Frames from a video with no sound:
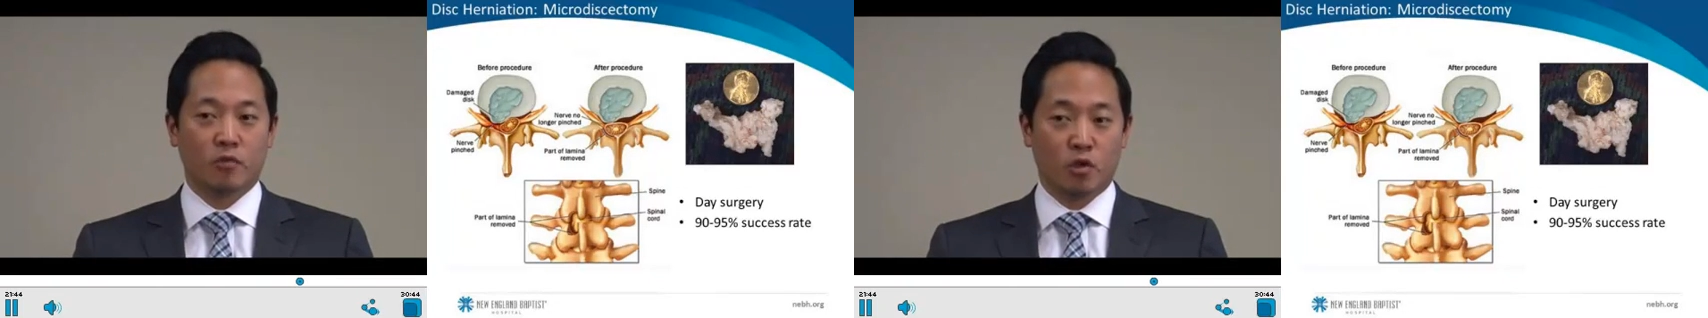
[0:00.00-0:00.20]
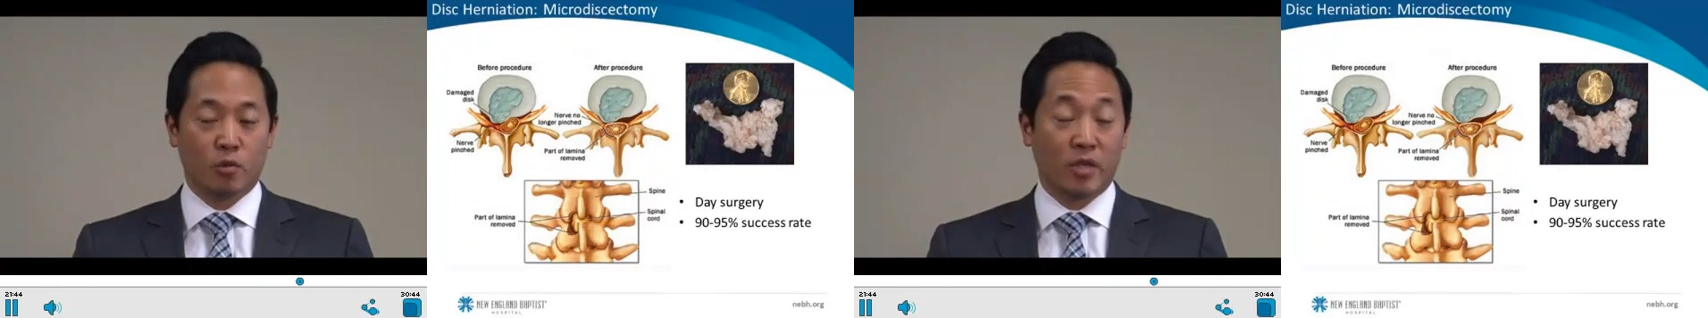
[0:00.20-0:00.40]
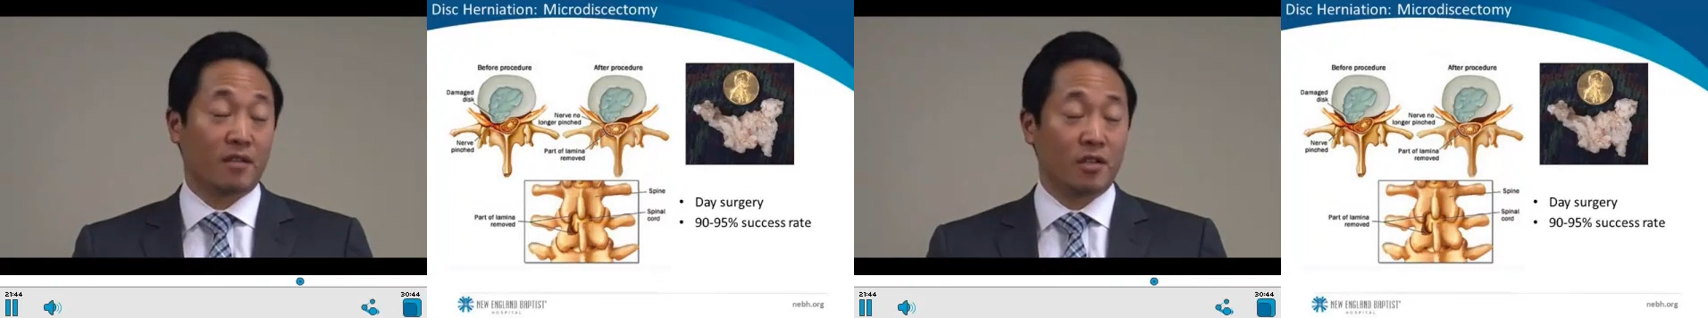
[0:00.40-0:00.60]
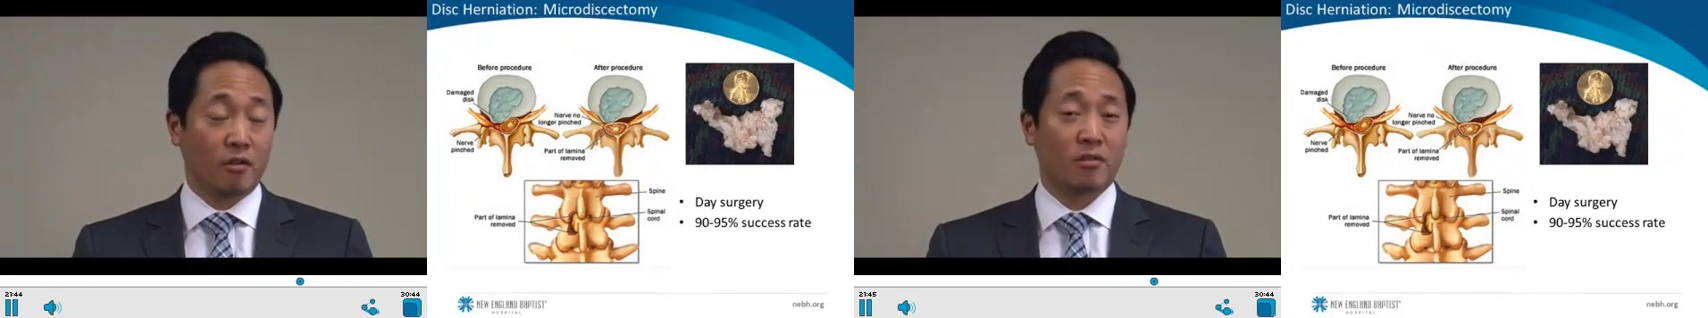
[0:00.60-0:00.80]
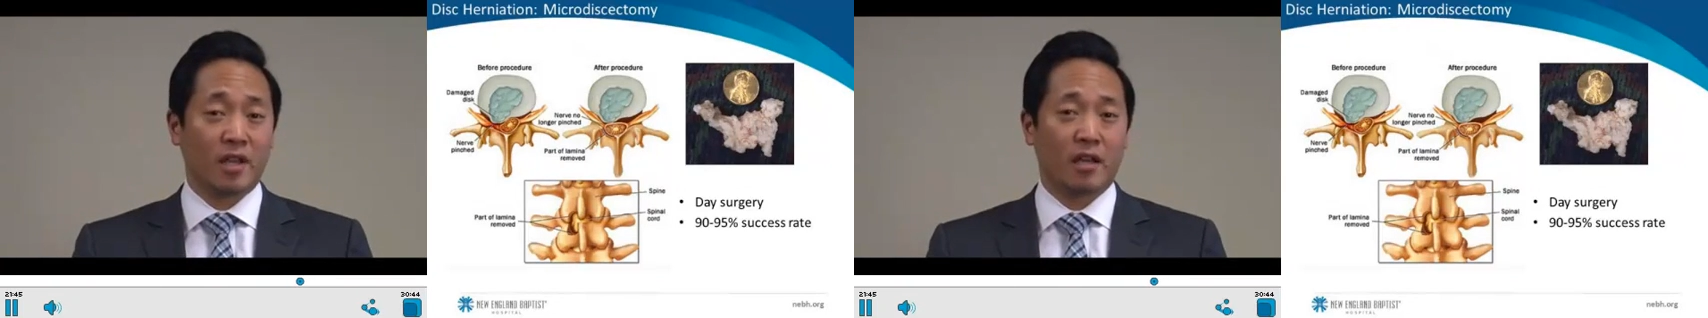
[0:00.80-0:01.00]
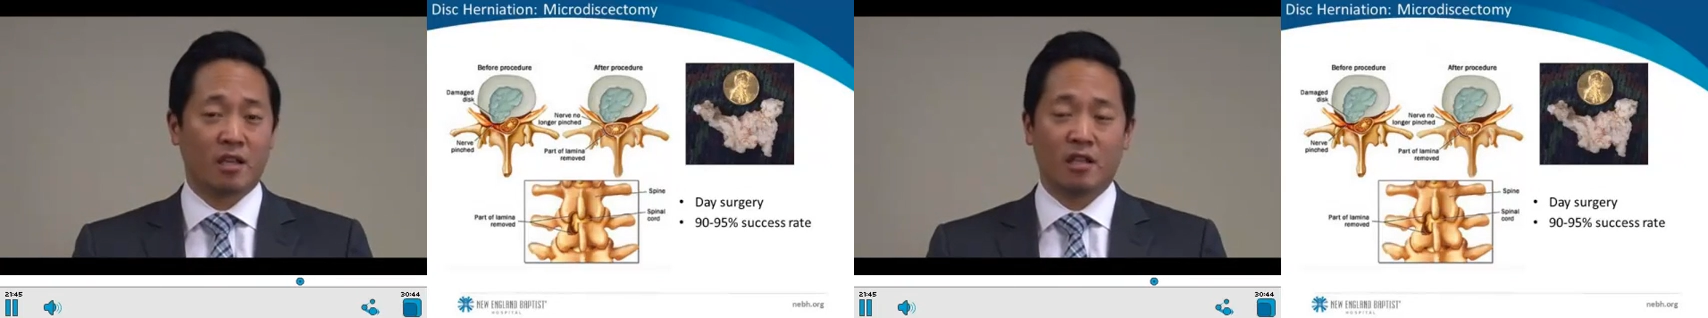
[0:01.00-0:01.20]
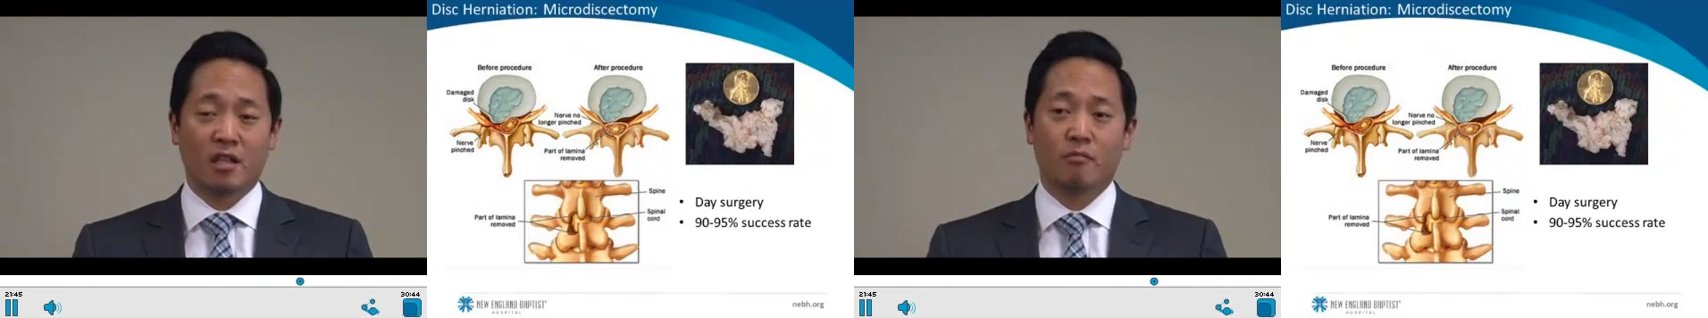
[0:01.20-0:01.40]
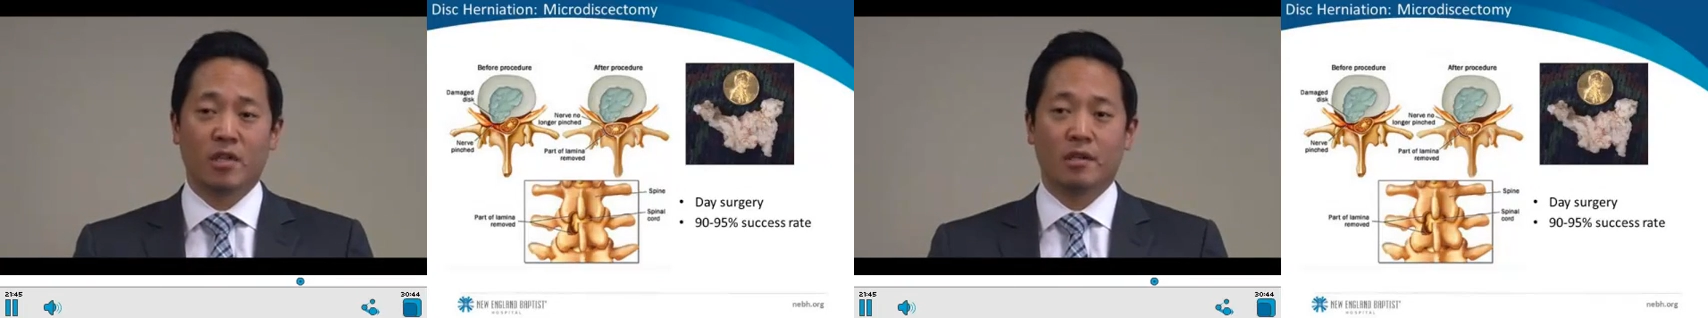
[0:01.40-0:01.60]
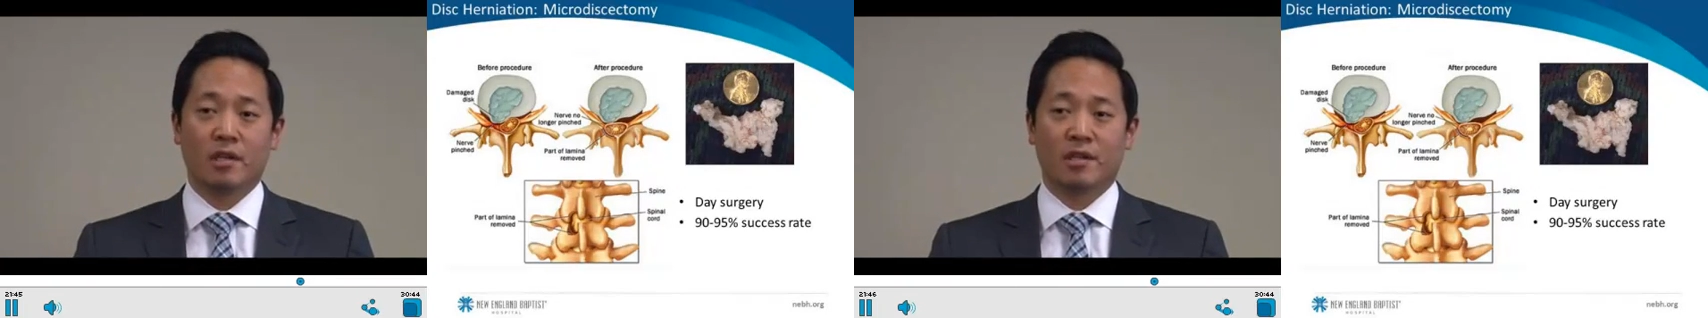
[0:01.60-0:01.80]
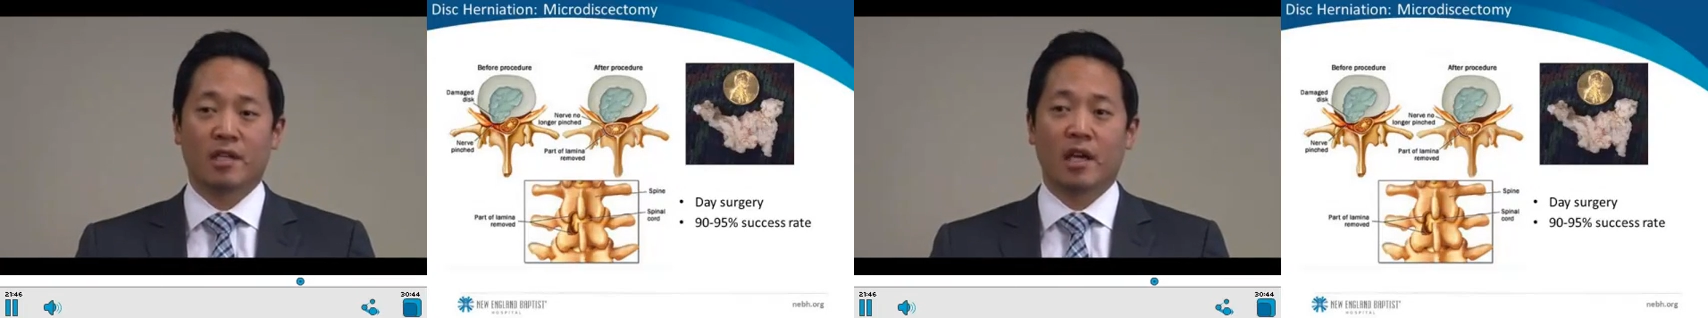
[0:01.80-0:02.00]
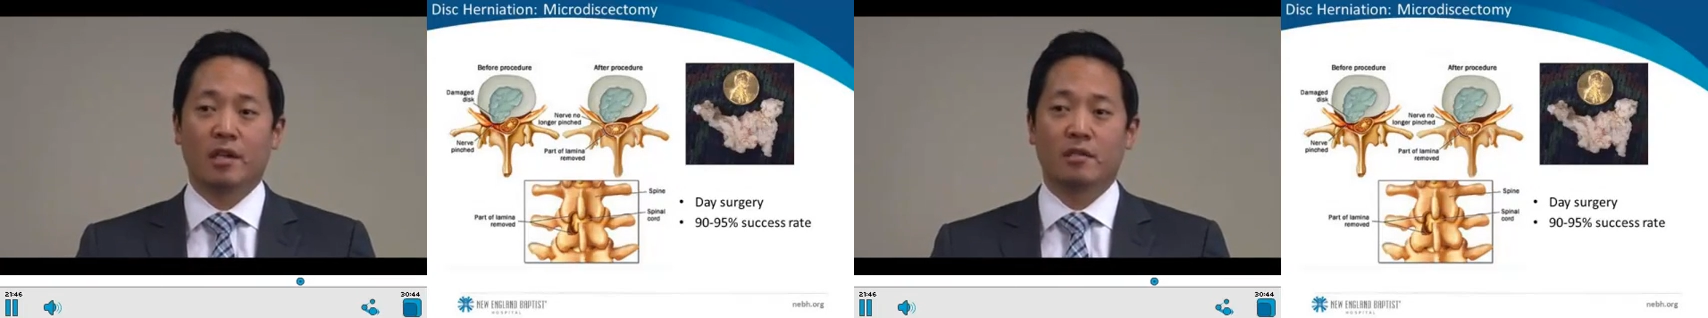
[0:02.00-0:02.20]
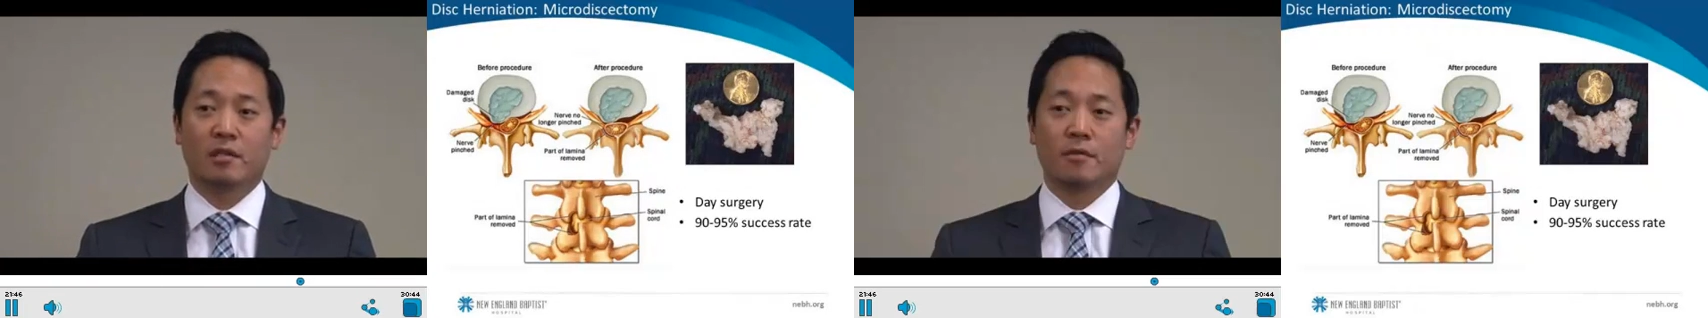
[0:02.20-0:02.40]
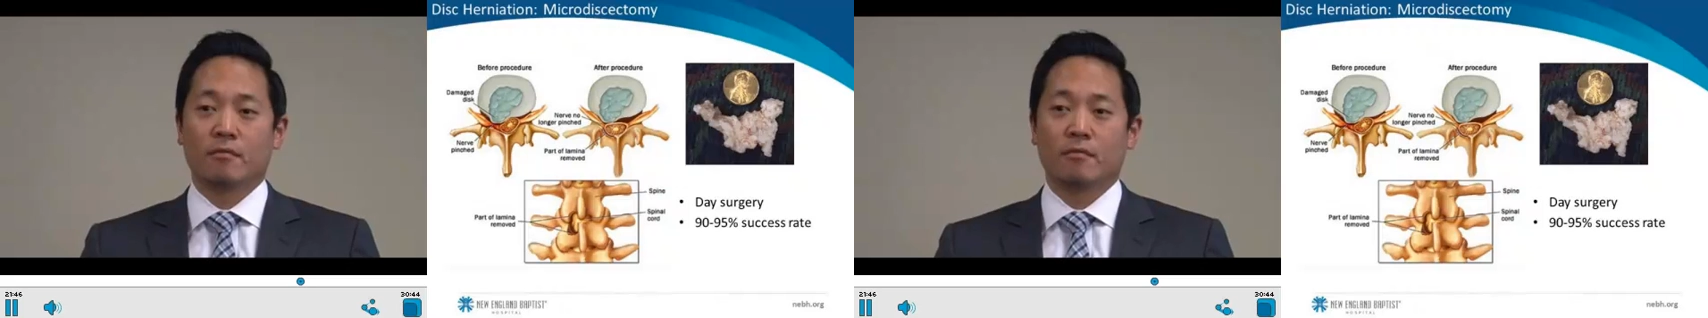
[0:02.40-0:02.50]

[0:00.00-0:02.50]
which would be anterior to that, can then be excised,